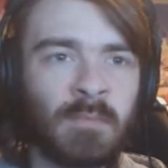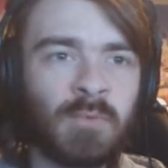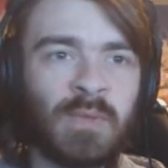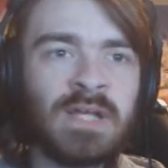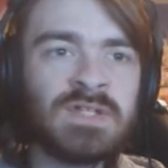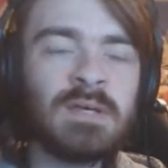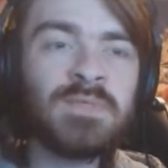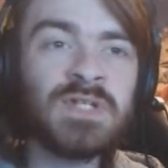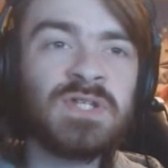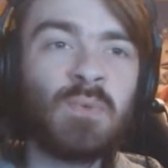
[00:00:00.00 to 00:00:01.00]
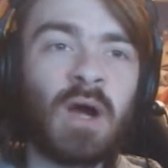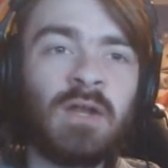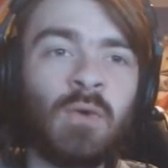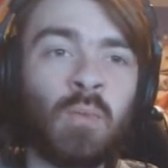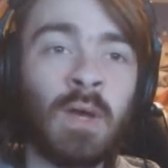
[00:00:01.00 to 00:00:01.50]
But we get
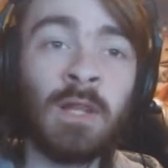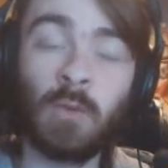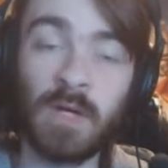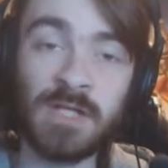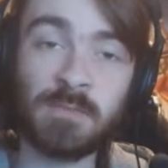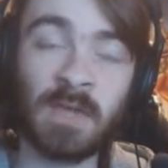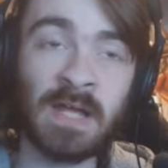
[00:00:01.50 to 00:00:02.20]
TM61 Will-O-Wisp